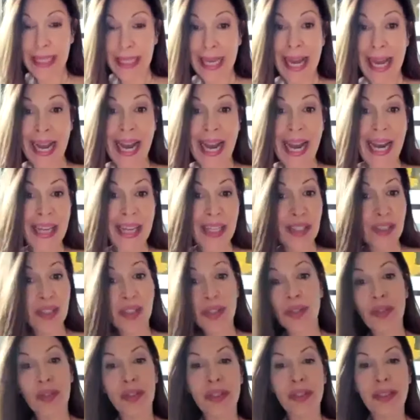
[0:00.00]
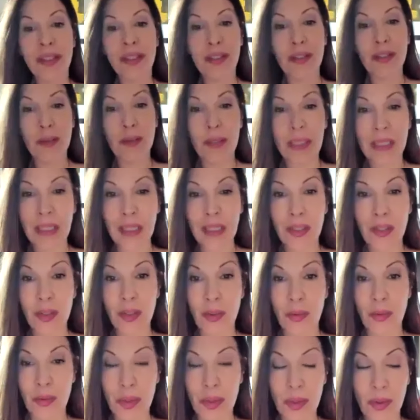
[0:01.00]
highest good. Otherwise, I
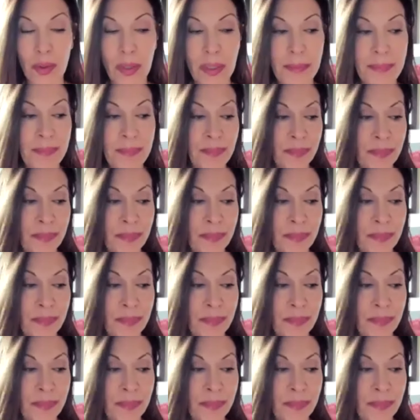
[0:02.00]
don't do it.